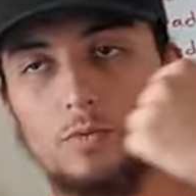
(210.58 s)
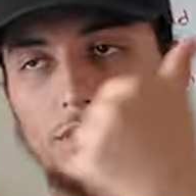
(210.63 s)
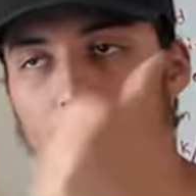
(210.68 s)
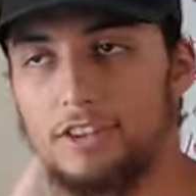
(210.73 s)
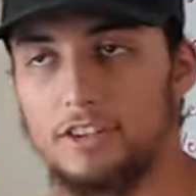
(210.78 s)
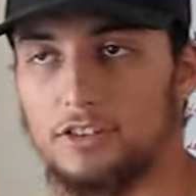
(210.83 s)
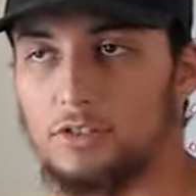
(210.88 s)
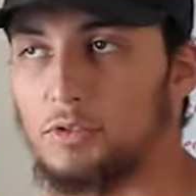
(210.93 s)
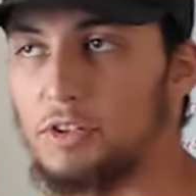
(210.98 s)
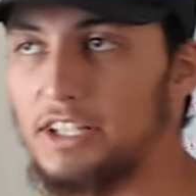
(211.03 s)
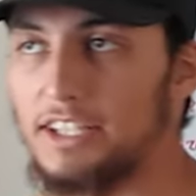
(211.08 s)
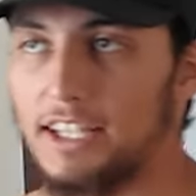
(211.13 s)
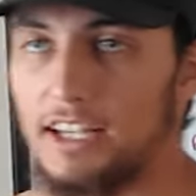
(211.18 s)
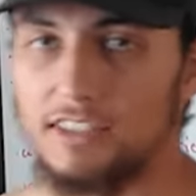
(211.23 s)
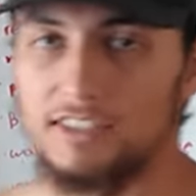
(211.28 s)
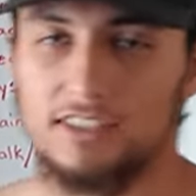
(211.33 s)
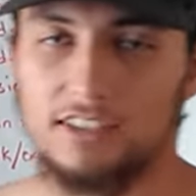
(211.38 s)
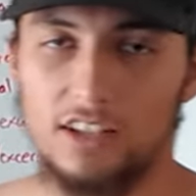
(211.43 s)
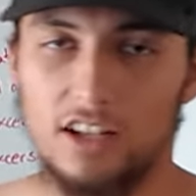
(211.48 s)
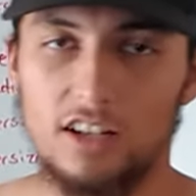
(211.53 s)
With a
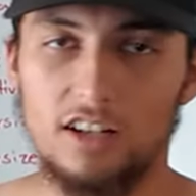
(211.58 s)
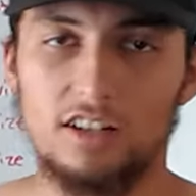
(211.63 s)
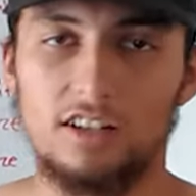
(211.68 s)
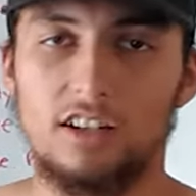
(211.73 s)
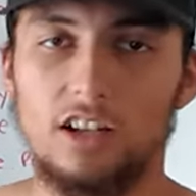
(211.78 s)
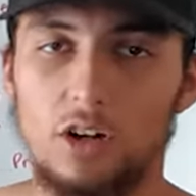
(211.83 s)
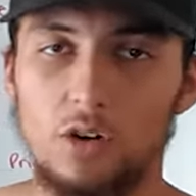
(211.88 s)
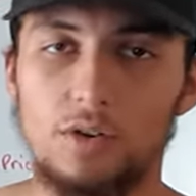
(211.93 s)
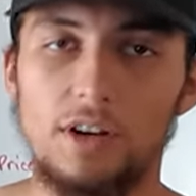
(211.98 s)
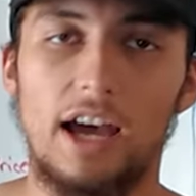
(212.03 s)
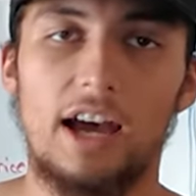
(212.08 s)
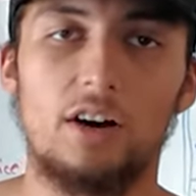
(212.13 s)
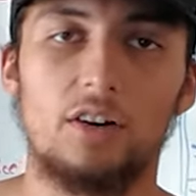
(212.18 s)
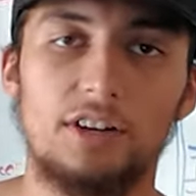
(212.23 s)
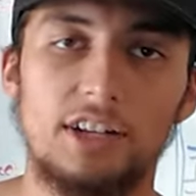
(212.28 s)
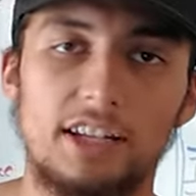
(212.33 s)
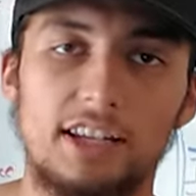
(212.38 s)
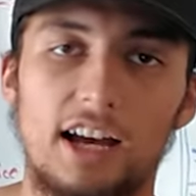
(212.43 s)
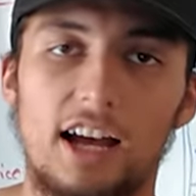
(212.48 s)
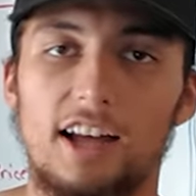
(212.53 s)
$3,000 loan, I
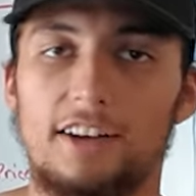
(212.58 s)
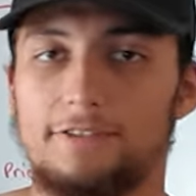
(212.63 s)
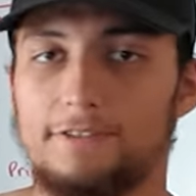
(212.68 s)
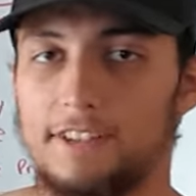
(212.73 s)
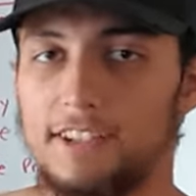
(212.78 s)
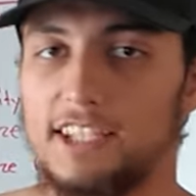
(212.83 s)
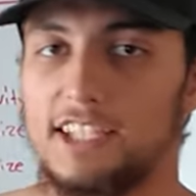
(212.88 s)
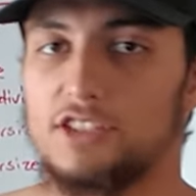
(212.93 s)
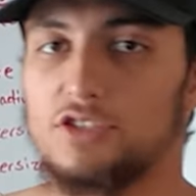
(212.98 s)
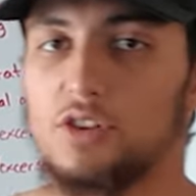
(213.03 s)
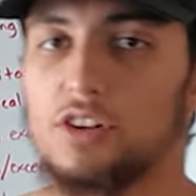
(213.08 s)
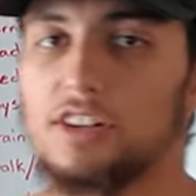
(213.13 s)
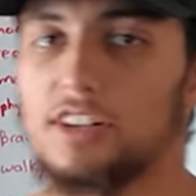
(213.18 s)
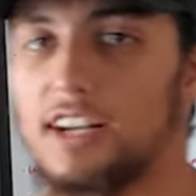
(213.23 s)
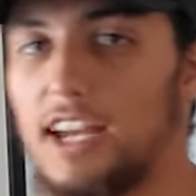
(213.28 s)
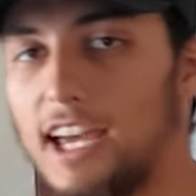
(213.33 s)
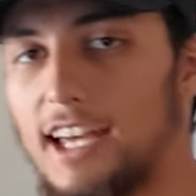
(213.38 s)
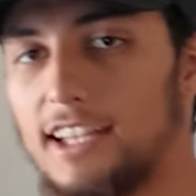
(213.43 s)
only got 50 trucker